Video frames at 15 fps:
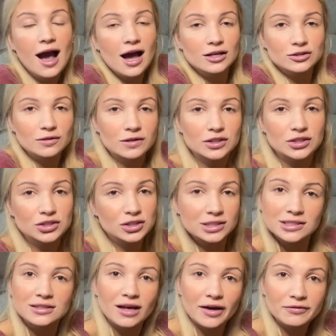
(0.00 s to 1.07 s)
So this is just a
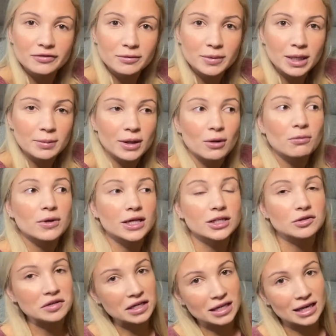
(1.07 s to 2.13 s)
lot for me, but I really do
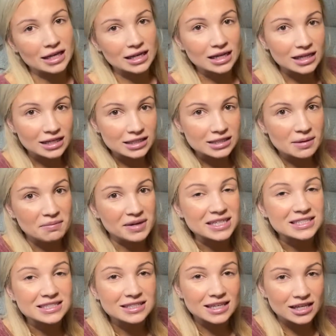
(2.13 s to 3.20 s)
think it is my
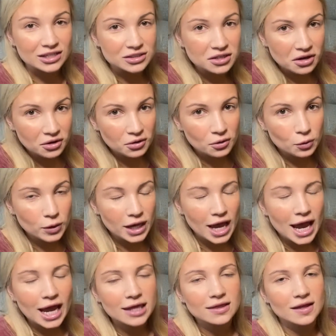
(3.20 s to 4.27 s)
skin tone.
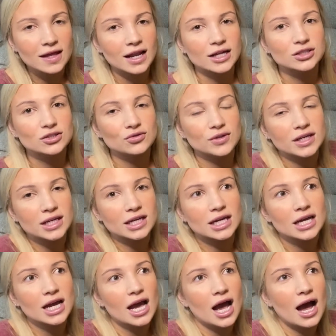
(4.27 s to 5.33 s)
And then I do think
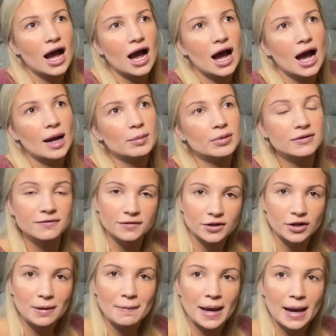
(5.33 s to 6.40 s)
I prefer a
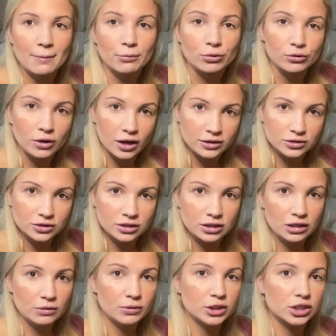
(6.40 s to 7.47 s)
matte bronzer,
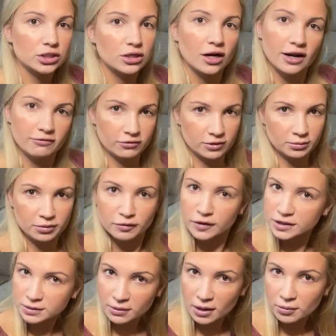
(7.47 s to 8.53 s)
which not everyone prefers
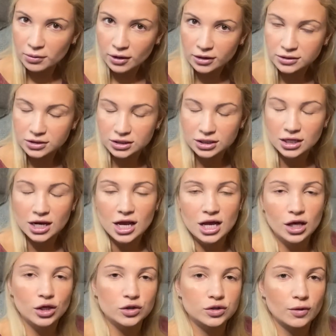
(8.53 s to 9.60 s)
a matte bronzer.
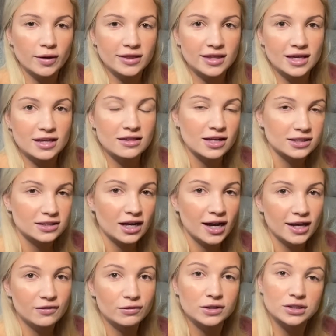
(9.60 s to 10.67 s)
So I think that's kind
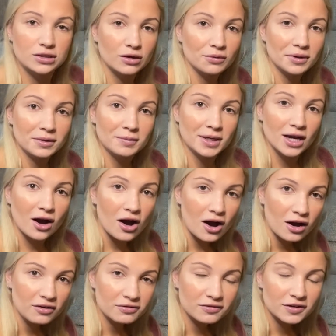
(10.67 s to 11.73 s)
of what's throwing me
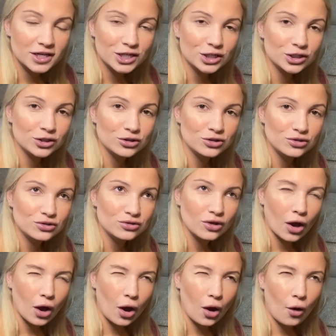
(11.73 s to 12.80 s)
off.
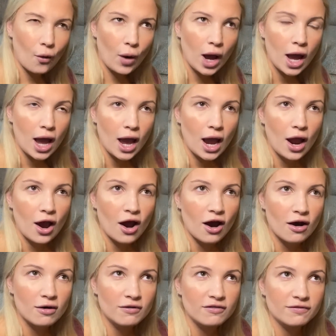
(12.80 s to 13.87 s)
So
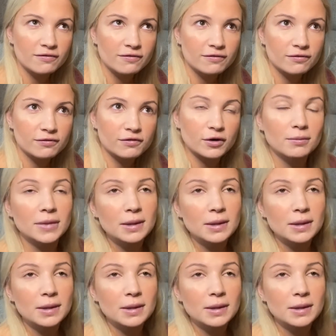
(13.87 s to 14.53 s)
for me